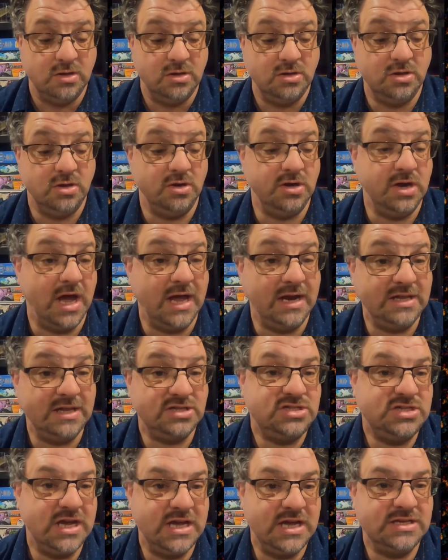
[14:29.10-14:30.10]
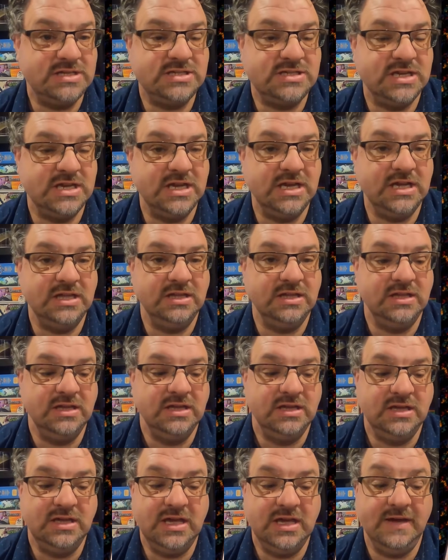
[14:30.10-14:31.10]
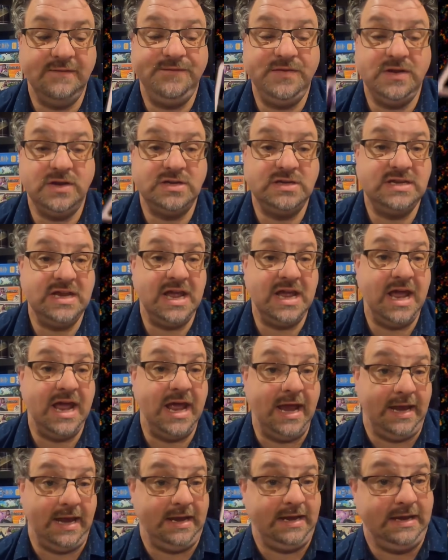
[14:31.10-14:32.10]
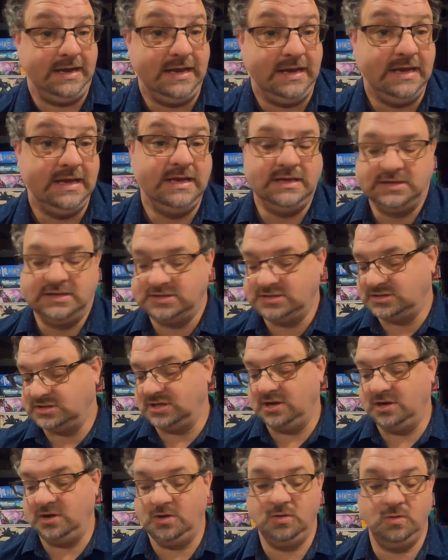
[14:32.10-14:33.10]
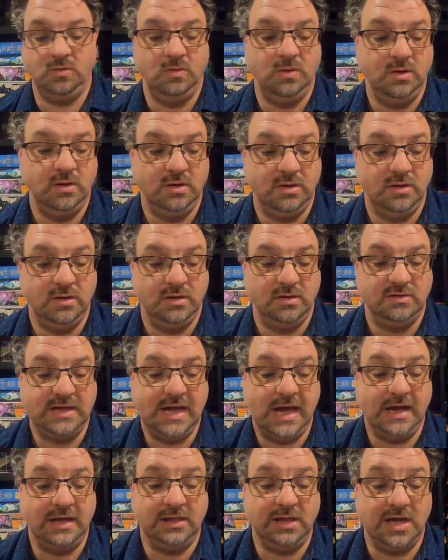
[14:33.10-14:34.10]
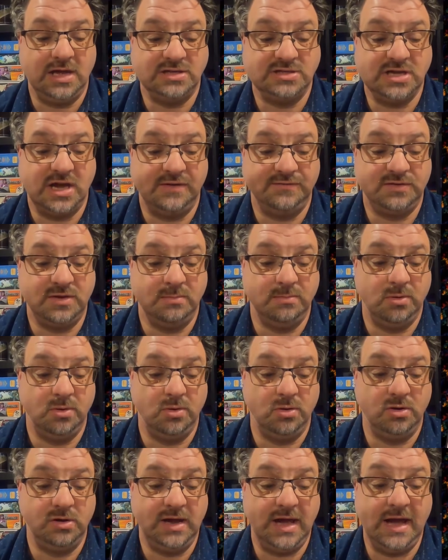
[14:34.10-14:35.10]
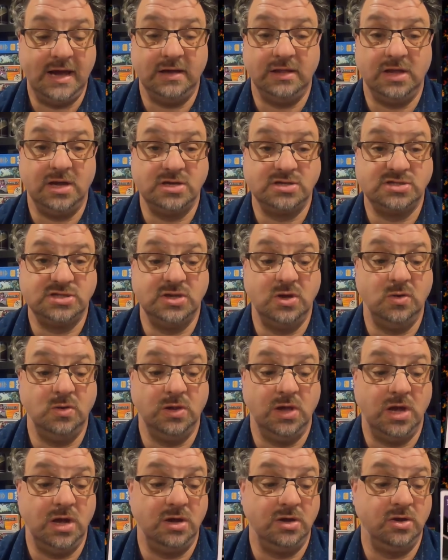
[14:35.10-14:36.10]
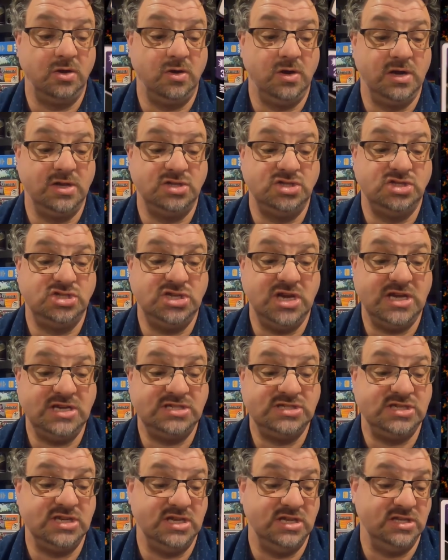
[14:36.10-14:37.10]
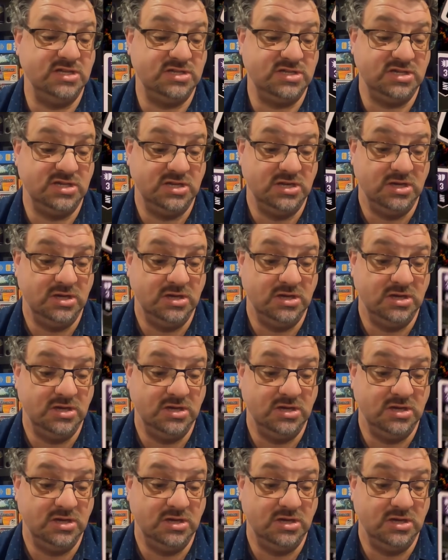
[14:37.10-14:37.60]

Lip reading: you're not adjacent if you're dead. So the outlaw's off the board. Outlaw's no longer adjacent